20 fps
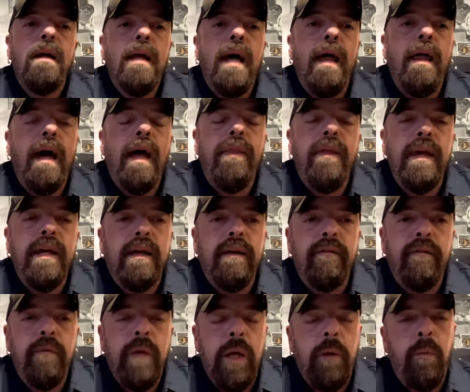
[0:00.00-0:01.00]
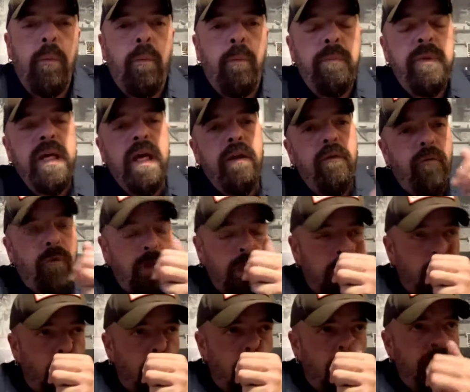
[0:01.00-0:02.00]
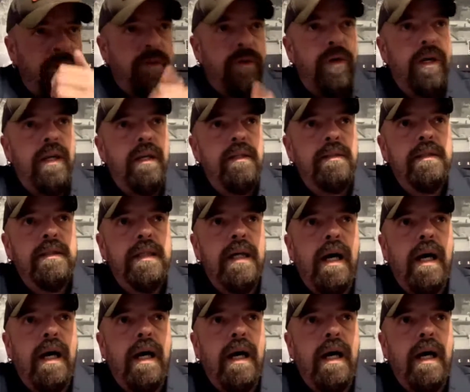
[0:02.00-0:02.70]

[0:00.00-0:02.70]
I think it tended really well to it.